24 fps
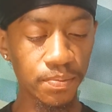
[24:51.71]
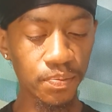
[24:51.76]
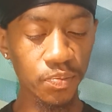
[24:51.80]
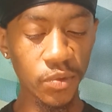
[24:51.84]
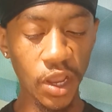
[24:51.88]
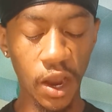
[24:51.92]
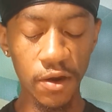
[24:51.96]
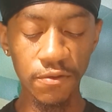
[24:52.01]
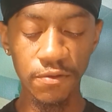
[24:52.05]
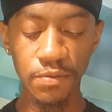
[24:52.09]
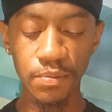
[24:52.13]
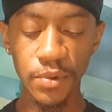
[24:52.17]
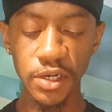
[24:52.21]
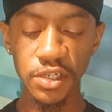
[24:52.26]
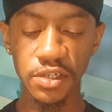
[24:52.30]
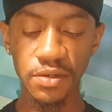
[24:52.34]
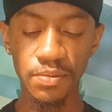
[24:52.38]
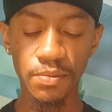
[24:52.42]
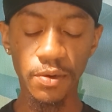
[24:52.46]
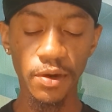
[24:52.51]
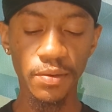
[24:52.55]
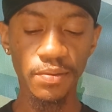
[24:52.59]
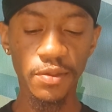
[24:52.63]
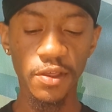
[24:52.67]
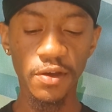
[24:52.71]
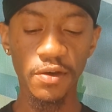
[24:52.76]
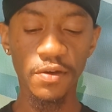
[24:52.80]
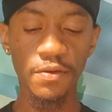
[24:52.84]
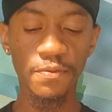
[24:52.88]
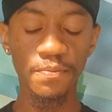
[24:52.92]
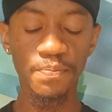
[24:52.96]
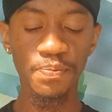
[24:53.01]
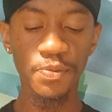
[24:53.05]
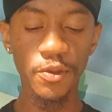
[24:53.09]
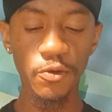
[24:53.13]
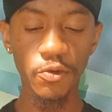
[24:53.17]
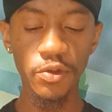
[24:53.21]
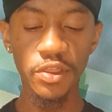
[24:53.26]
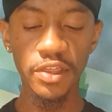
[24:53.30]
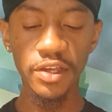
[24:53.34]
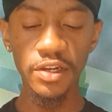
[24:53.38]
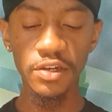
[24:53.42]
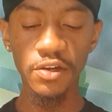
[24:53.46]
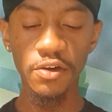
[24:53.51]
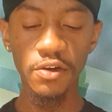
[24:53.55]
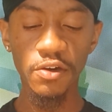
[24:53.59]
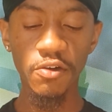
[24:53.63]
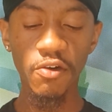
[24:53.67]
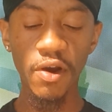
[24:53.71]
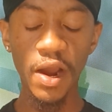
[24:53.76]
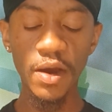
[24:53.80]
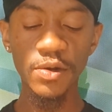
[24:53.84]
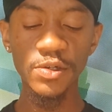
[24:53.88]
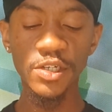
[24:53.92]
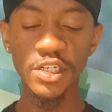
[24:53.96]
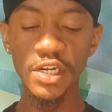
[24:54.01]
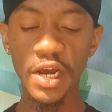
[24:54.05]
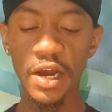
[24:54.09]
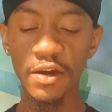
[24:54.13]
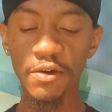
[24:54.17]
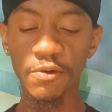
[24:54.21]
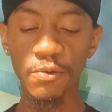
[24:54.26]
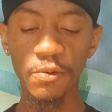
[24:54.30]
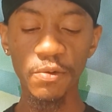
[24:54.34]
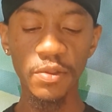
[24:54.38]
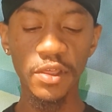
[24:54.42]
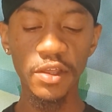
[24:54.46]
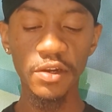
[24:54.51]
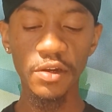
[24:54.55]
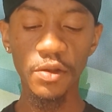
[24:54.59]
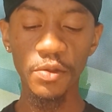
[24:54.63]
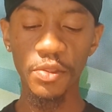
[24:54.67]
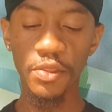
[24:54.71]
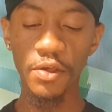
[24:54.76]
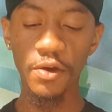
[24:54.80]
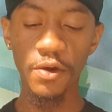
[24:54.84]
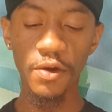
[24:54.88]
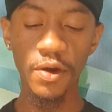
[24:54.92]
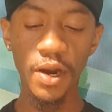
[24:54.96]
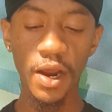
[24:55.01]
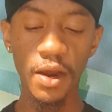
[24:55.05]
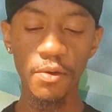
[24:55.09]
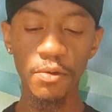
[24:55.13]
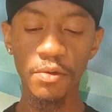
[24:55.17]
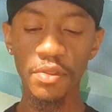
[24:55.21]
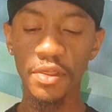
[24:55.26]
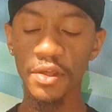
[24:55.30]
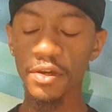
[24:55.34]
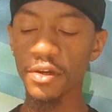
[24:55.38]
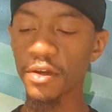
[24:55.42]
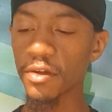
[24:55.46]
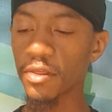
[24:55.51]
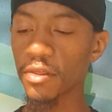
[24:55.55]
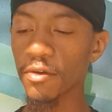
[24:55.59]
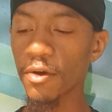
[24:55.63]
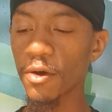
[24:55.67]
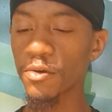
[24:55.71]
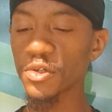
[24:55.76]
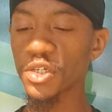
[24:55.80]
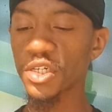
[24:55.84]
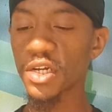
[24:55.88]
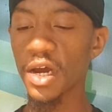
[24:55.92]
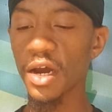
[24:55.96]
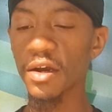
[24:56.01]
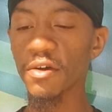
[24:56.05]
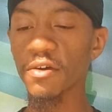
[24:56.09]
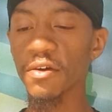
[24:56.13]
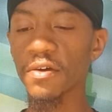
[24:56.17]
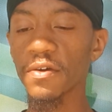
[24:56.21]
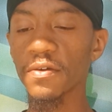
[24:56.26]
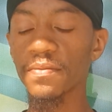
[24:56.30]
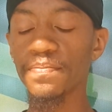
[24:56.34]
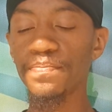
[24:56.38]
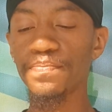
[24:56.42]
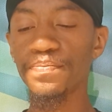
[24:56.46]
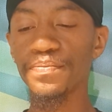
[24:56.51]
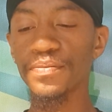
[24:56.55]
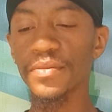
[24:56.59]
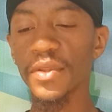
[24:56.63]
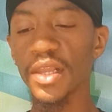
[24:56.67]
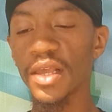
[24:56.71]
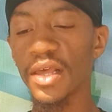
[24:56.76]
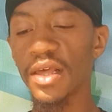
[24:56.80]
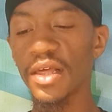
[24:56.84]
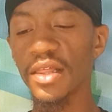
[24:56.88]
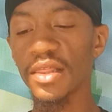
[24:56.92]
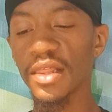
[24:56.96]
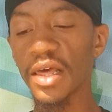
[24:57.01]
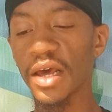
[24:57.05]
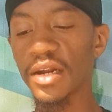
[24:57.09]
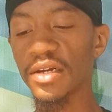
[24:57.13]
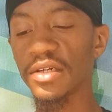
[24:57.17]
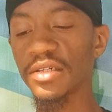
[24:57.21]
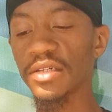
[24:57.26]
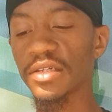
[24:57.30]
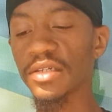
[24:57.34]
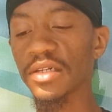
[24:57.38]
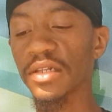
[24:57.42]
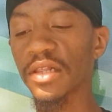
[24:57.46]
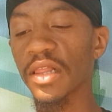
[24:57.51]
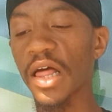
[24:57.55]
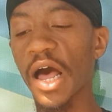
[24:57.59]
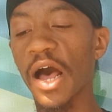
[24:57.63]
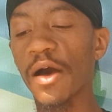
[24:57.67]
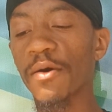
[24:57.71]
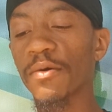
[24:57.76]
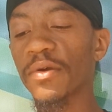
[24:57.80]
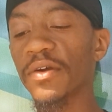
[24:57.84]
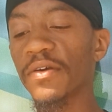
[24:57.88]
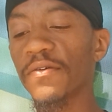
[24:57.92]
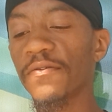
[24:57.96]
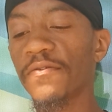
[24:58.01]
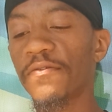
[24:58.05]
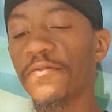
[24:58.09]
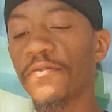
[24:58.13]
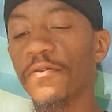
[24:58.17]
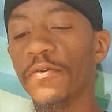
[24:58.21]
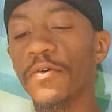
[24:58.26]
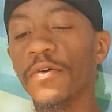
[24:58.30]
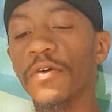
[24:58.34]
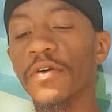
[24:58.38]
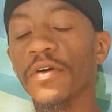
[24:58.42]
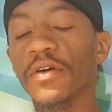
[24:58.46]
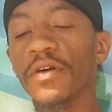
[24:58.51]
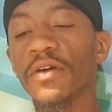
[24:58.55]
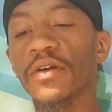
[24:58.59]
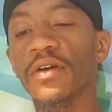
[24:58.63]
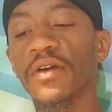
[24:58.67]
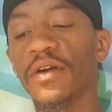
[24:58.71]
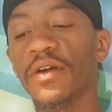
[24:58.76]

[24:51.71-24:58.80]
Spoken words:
confirmation birth though, within your crown chakra, within your third eye, within your throat chakra, that is allowing for